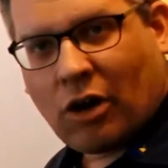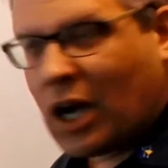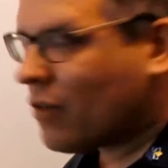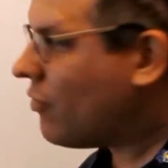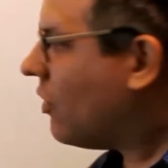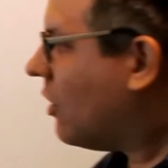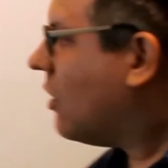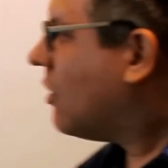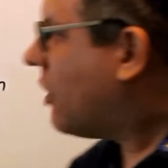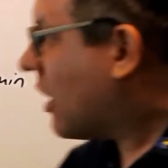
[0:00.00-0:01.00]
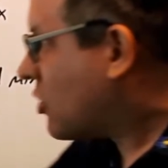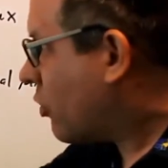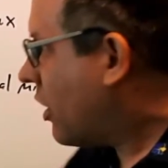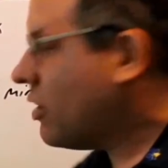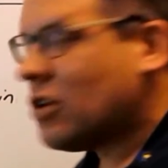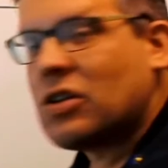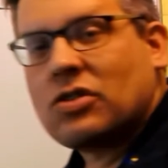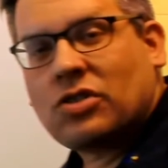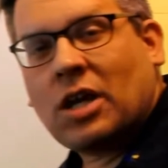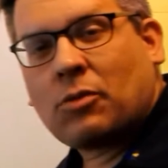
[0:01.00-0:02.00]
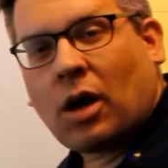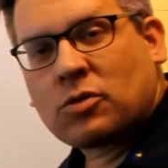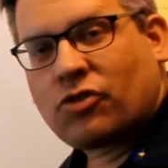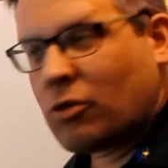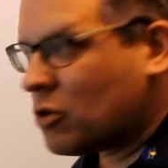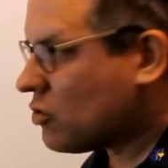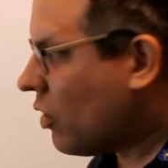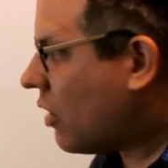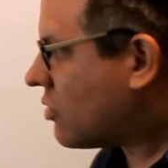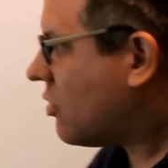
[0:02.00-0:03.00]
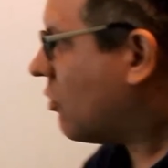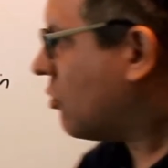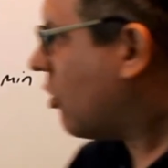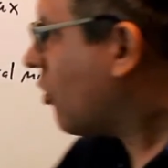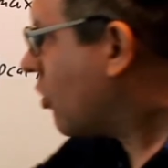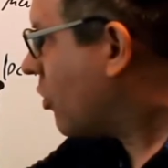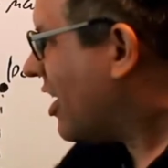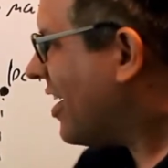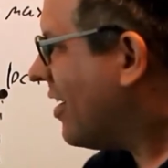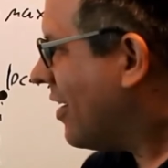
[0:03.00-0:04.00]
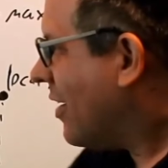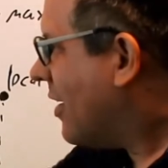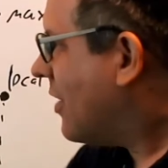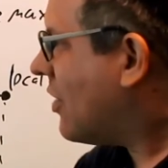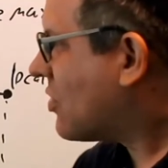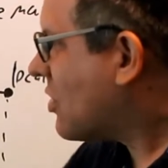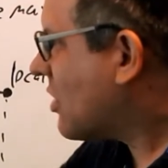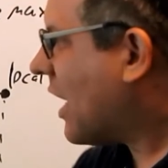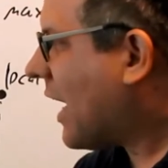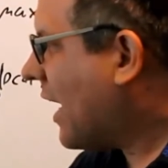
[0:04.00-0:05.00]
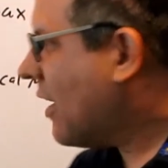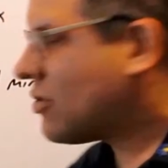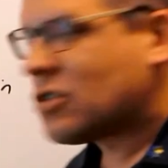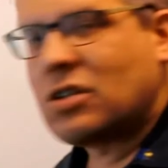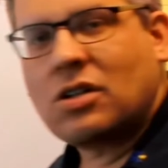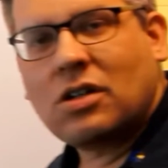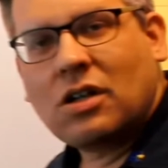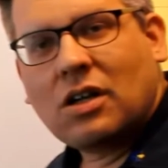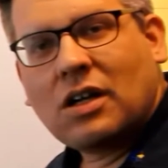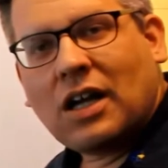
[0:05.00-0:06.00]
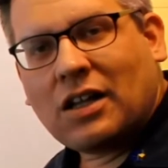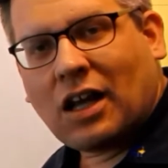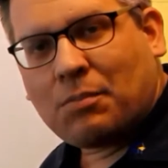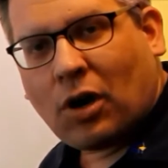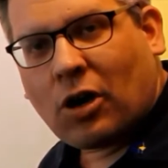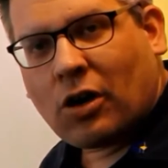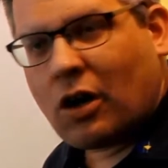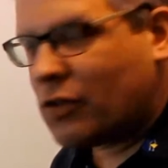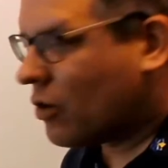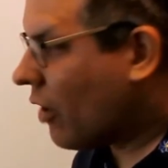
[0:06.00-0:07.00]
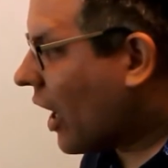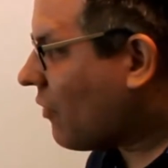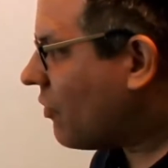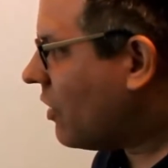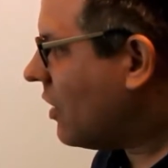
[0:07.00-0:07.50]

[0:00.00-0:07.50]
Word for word: graph. That's where that name comes from as well. So locally, this is the highest in that part of the graph.